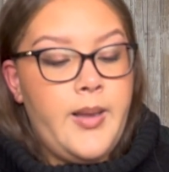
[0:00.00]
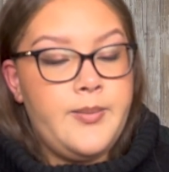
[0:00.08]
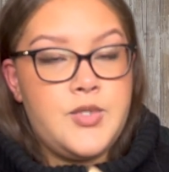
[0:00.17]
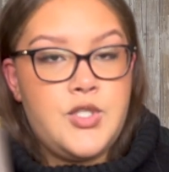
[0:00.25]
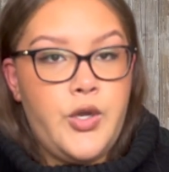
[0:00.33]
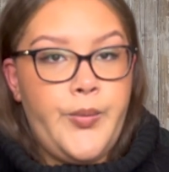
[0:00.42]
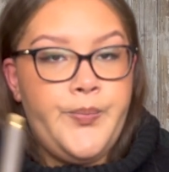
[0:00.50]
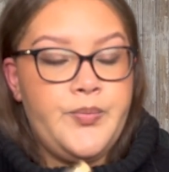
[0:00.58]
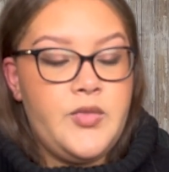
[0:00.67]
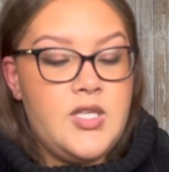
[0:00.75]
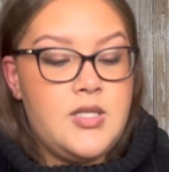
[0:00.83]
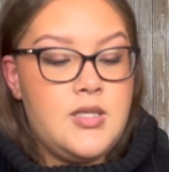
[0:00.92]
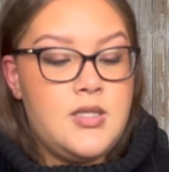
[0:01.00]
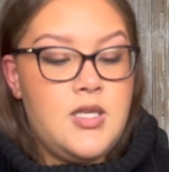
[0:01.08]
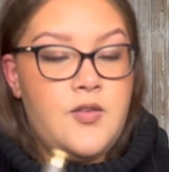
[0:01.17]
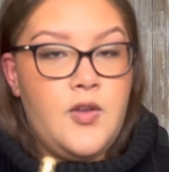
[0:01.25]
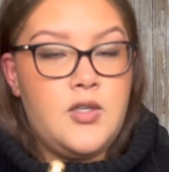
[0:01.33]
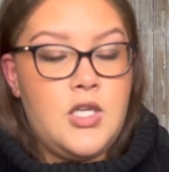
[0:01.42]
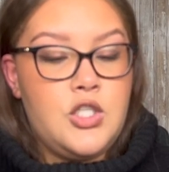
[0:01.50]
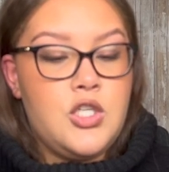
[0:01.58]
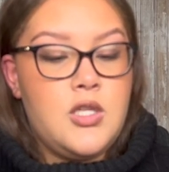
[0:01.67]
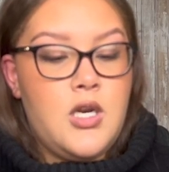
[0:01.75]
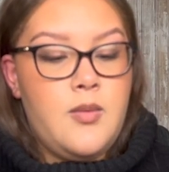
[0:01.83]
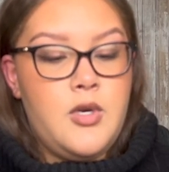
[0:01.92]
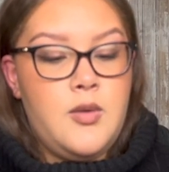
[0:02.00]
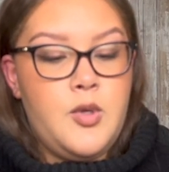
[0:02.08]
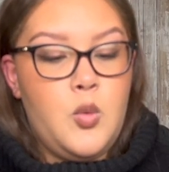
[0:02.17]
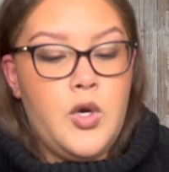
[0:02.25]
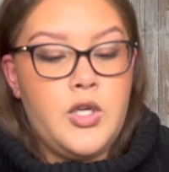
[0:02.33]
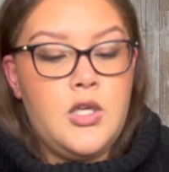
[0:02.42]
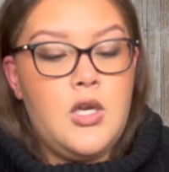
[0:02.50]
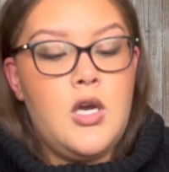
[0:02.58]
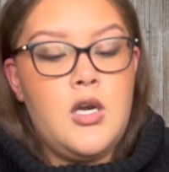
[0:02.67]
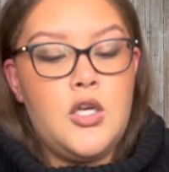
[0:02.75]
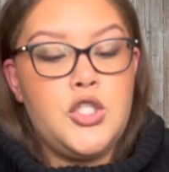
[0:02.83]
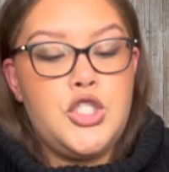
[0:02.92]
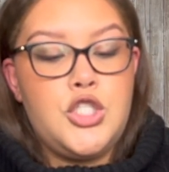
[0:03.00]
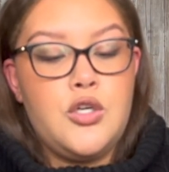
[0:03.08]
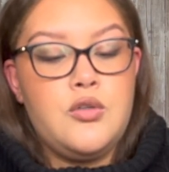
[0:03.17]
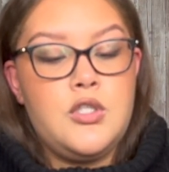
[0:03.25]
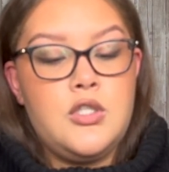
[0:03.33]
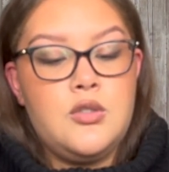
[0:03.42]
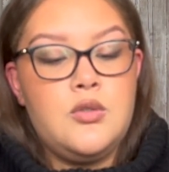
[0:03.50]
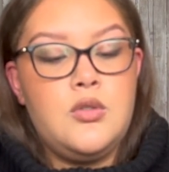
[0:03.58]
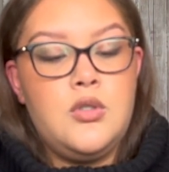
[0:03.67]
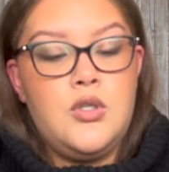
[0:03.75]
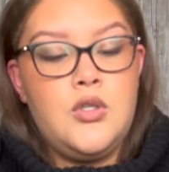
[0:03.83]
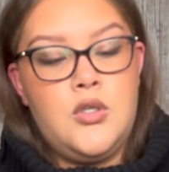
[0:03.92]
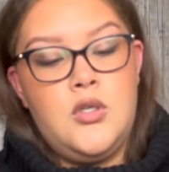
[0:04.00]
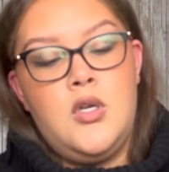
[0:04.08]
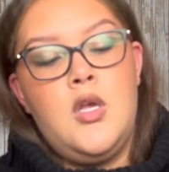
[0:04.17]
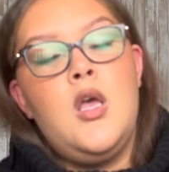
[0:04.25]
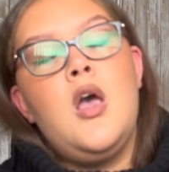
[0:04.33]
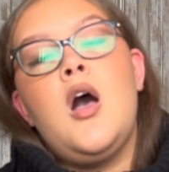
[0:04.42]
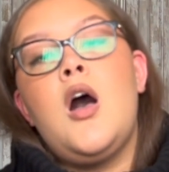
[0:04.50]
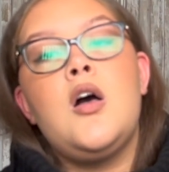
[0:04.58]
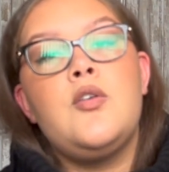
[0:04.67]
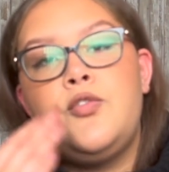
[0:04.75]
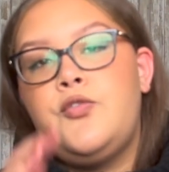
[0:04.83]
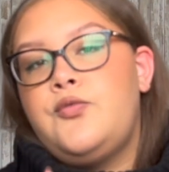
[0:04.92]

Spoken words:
So this is the foundation that I'm going to be working on. I'll show you, I'll